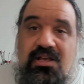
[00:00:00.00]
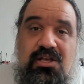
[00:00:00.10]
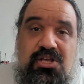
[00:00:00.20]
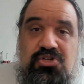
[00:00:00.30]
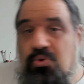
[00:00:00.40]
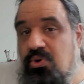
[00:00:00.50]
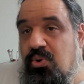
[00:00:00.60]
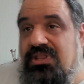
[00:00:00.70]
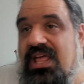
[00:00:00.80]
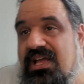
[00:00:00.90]
So when we
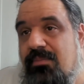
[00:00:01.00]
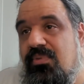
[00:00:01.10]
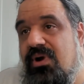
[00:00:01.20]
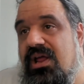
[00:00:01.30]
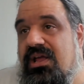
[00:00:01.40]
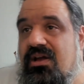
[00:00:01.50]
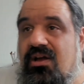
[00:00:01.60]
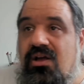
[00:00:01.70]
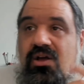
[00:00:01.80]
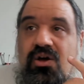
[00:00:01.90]
take a break
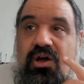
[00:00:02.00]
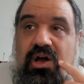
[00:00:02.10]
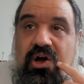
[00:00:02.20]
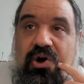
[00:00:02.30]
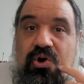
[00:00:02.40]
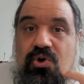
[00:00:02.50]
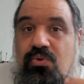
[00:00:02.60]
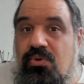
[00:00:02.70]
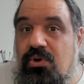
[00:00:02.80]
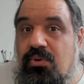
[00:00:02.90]

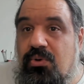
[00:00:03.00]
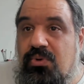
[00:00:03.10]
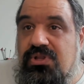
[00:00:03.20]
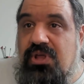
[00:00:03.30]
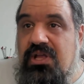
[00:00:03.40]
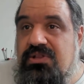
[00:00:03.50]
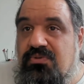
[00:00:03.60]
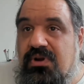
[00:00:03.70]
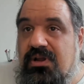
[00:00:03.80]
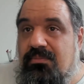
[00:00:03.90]
when we
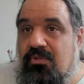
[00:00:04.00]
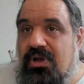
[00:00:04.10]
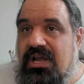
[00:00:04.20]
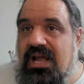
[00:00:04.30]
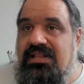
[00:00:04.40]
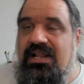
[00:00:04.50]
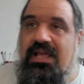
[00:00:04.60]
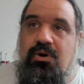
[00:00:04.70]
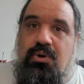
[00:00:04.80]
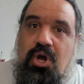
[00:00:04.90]
daydream, we kind of
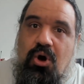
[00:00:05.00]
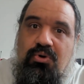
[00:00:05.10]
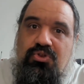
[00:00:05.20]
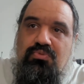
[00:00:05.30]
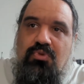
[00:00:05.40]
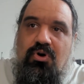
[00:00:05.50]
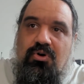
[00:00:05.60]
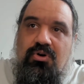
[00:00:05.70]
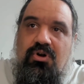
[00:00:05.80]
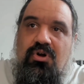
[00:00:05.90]
like go into
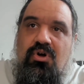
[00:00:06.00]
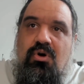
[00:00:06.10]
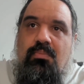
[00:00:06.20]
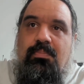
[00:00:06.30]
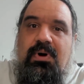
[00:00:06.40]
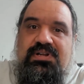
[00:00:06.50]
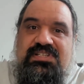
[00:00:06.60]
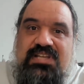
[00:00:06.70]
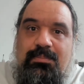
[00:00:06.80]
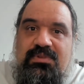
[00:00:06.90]
more
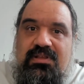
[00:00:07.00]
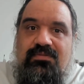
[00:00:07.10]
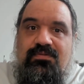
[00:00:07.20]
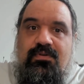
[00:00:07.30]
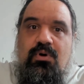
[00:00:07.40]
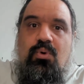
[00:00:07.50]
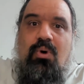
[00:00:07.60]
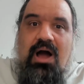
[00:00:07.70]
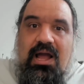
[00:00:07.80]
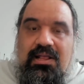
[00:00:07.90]
perceptive,
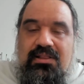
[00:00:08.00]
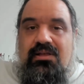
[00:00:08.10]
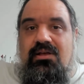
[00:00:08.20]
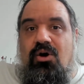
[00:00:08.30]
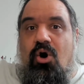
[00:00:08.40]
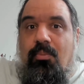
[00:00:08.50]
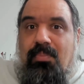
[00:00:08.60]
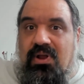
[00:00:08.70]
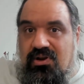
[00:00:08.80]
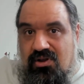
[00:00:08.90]
wide,
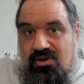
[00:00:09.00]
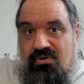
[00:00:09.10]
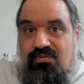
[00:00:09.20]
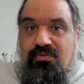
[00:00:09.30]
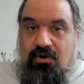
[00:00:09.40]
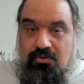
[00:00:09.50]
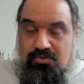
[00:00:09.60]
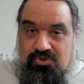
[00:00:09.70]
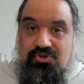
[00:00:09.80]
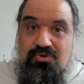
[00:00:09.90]
open
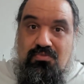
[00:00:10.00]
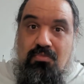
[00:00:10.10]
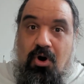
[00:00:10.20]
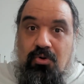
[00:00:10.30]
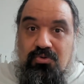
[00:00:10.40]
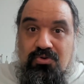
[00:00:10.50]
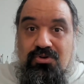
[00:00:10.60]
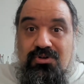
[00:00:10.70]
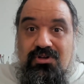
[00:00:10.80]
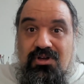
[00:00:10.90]
focus mode
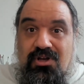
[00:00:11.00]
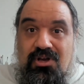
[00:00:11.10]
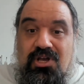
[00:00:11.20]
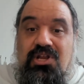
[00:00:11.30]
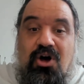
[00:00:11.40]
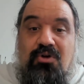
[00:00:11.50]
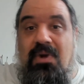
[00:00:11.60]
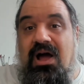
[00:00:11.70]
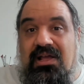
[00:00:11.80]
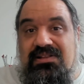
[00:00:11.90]
in our
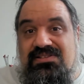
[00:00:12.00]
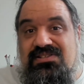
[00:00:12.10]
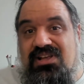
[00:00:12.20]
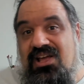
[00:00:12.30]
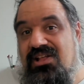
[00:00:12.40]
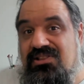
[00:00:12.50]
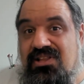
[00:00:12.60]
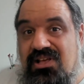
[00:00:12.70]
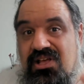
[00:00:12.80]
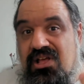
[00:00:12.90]
minds. And
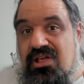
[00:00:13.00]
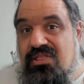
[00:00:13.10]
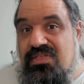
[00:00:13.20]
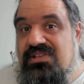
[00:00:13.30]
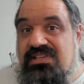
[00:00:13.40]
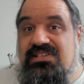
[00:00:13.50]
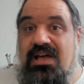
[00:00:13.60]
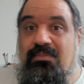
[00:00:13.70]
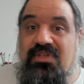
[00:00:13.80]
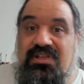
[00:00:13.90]
this is
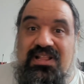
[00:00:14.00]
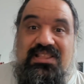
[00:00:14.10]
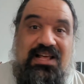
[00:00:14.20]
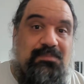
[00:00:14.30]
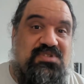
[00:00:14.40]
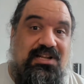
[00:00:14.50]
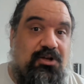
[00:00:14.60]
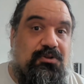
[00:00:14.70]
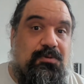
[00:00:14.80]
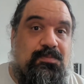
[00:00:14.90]
something that helps a lot